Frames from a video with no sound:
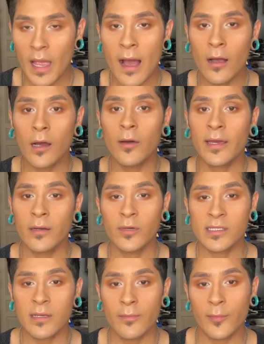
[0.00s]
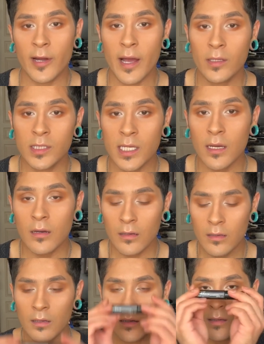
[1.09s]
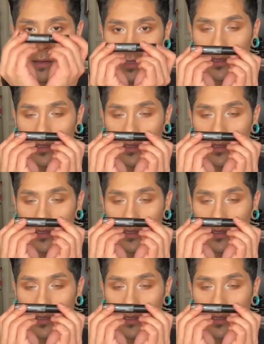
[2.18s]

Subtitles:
I'll go in with some brow gel.